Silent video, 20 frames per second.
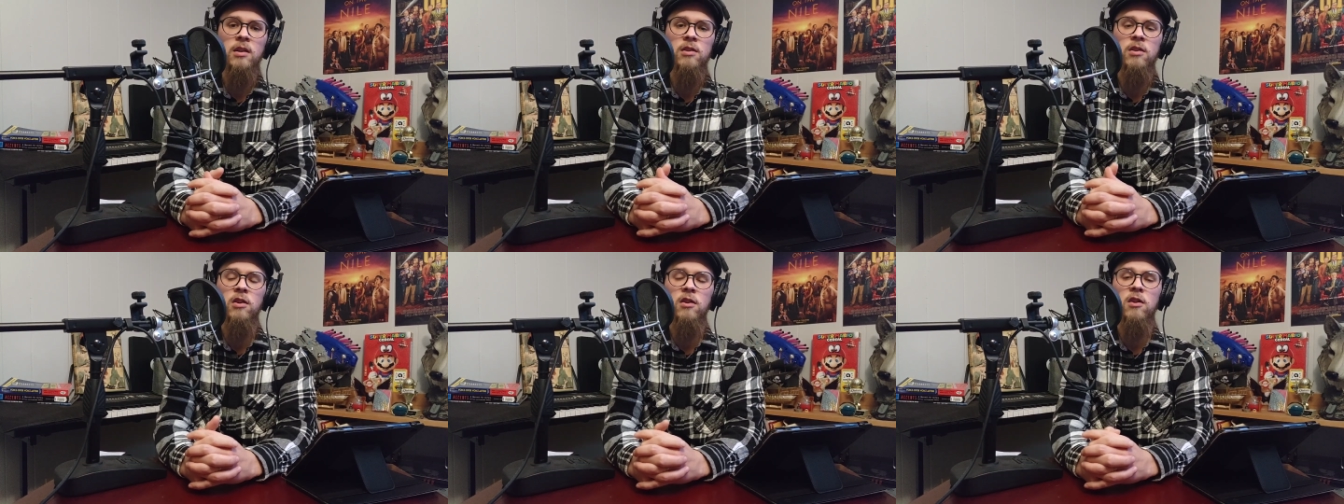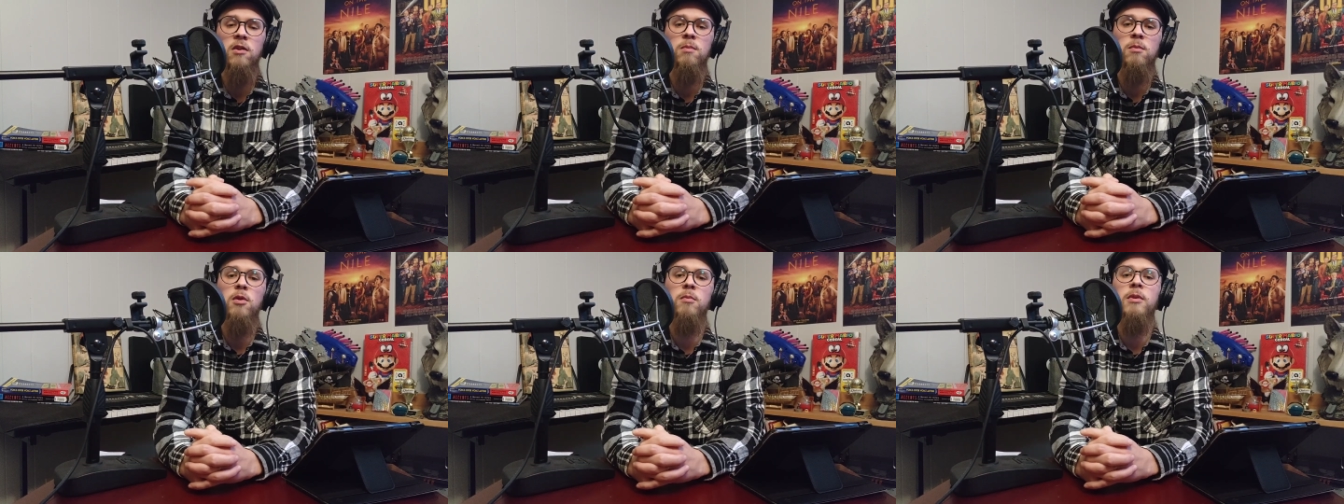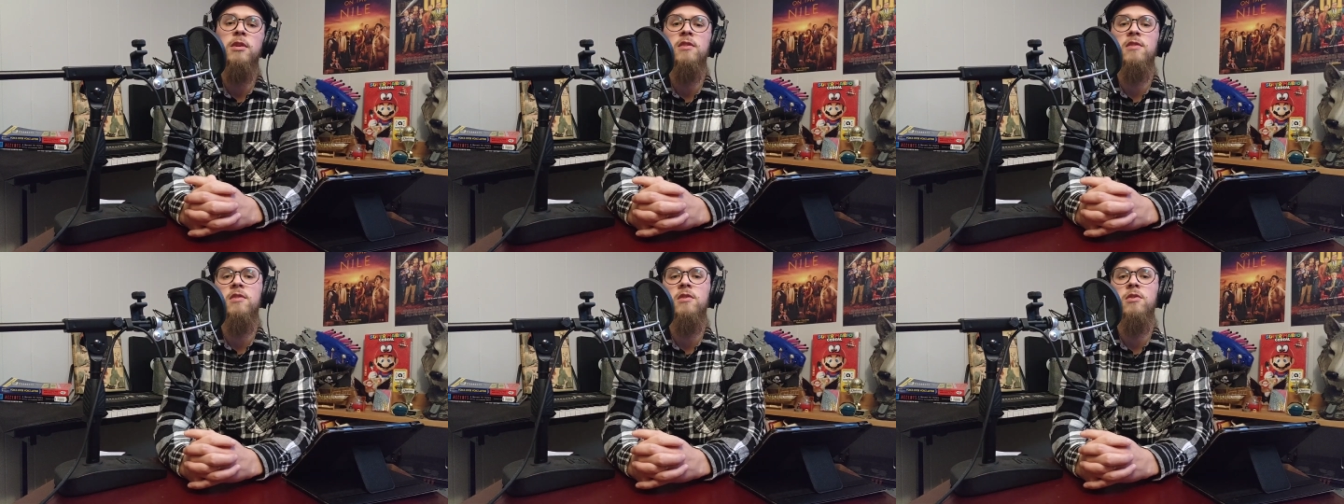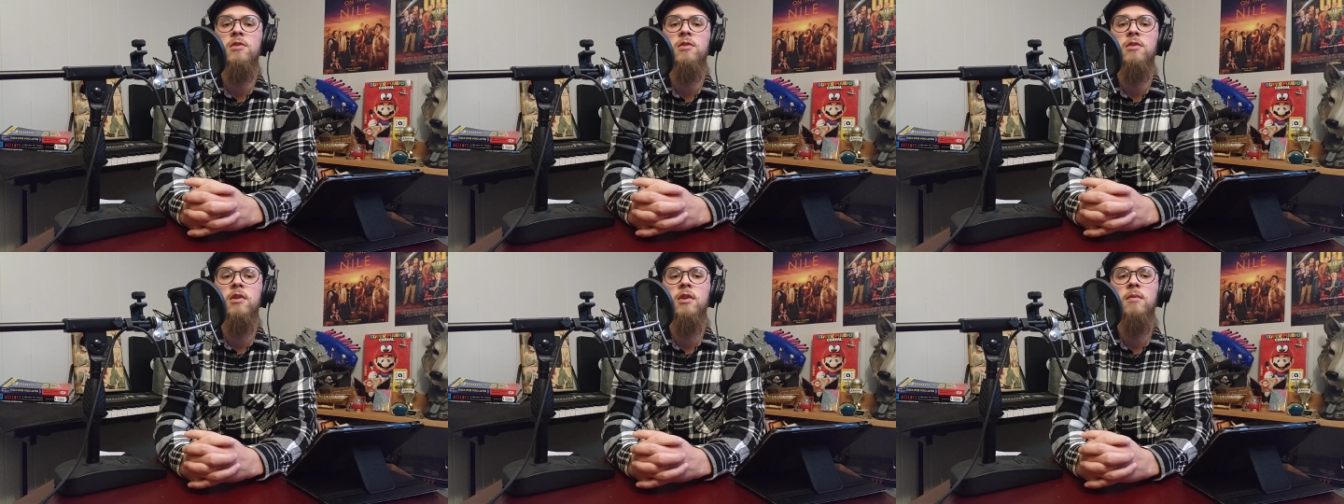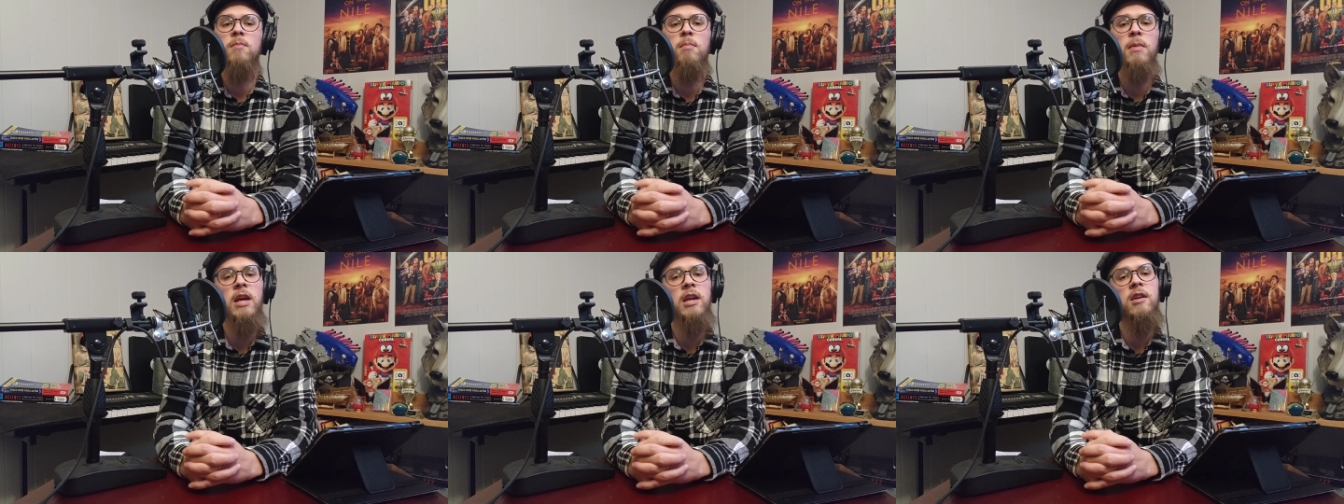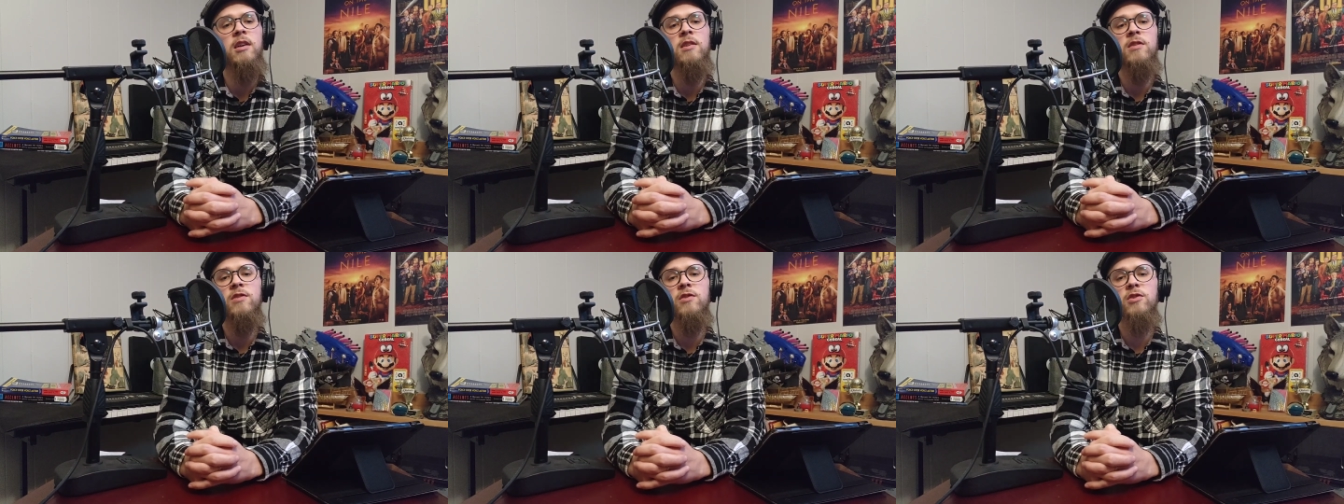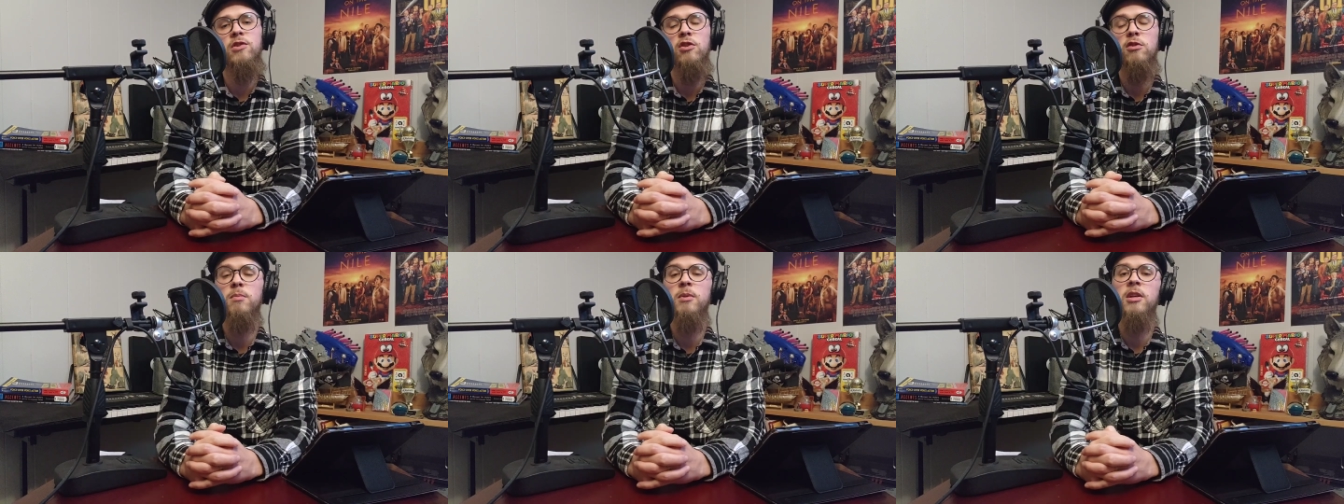took this moment to make a
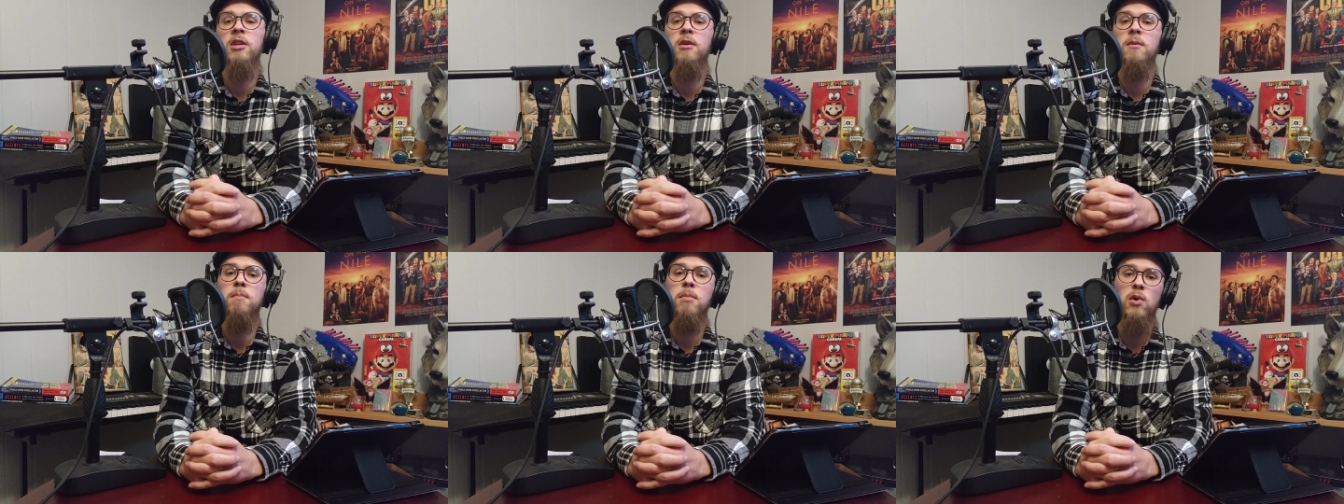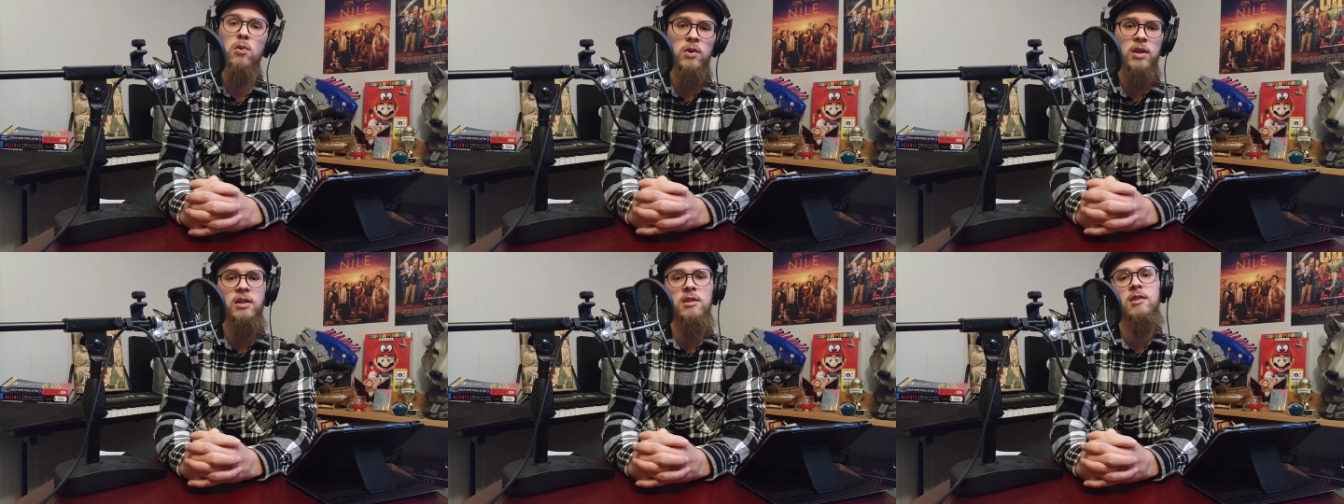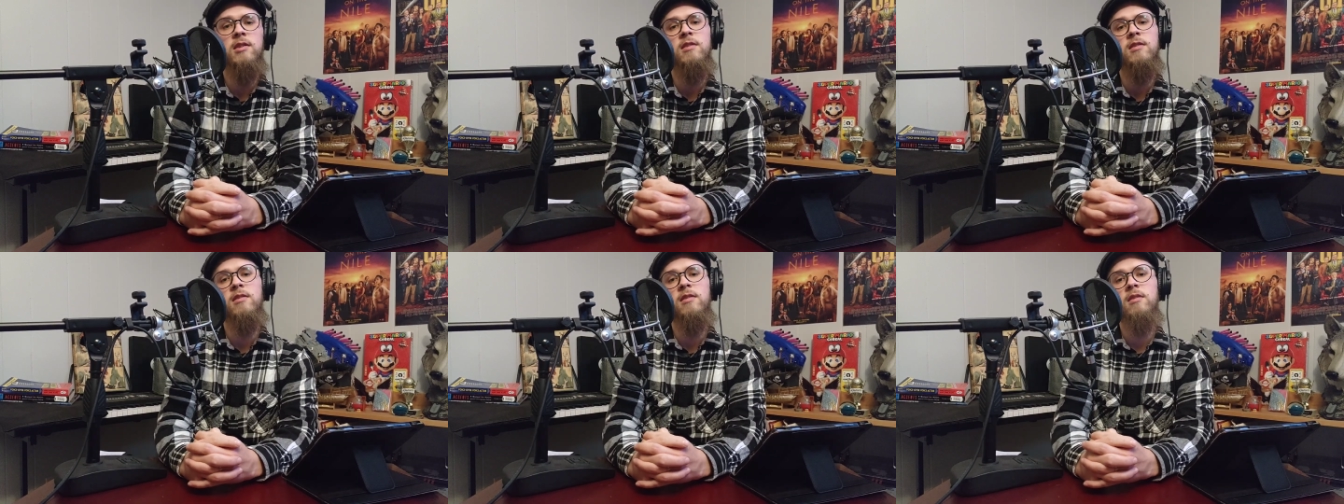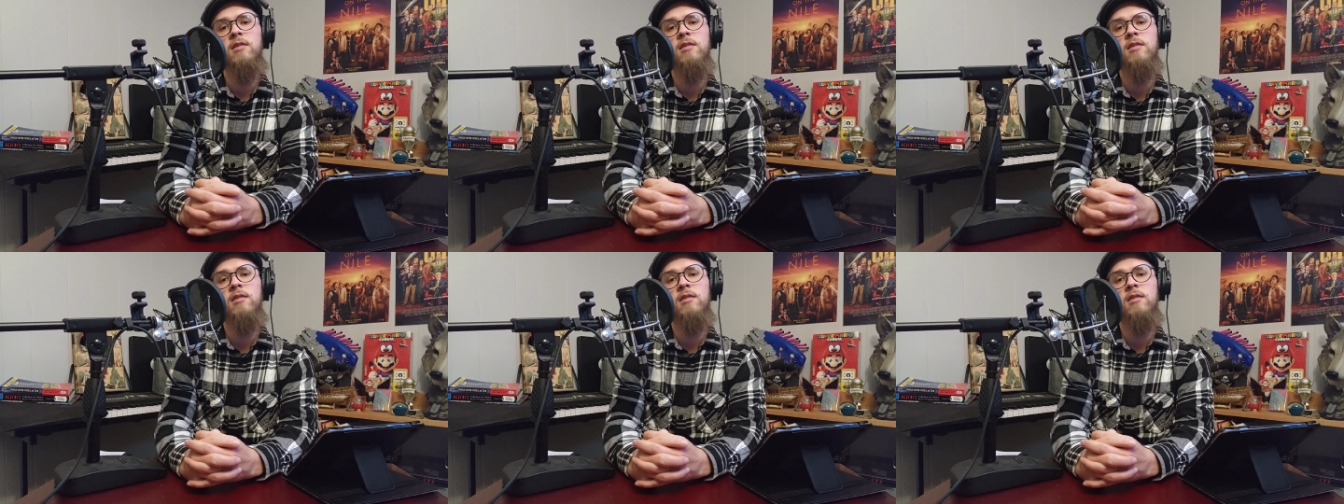stupid point.